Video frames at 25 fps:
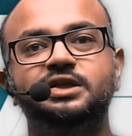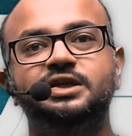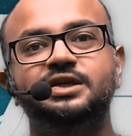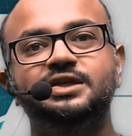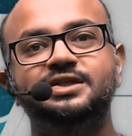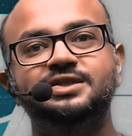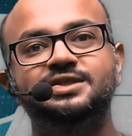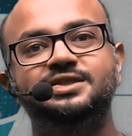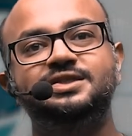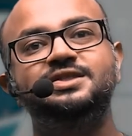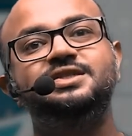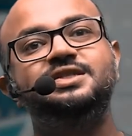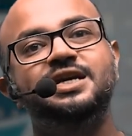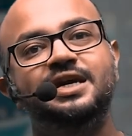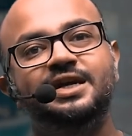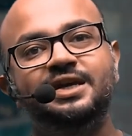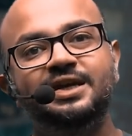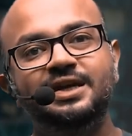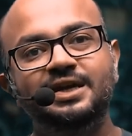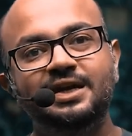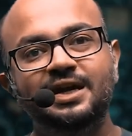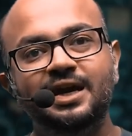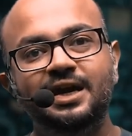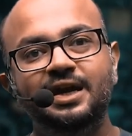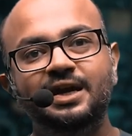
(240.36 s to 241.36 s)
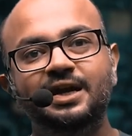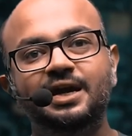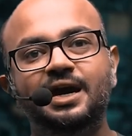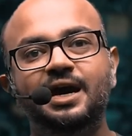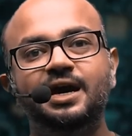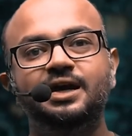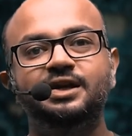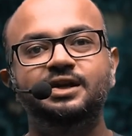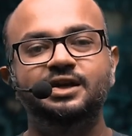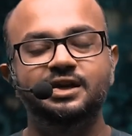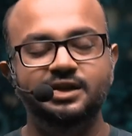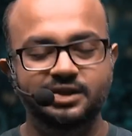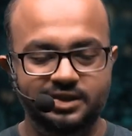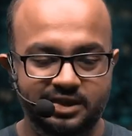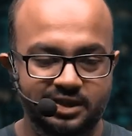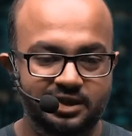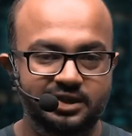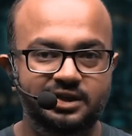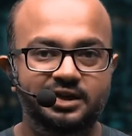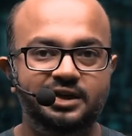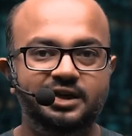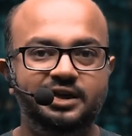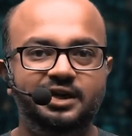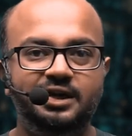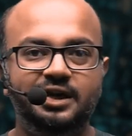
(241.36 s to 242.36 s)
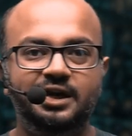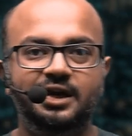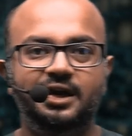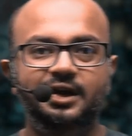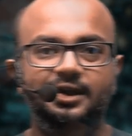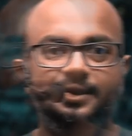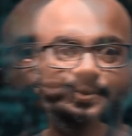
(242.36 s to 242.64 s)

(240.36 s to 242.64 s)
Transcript: is GenAI and Agentic AI.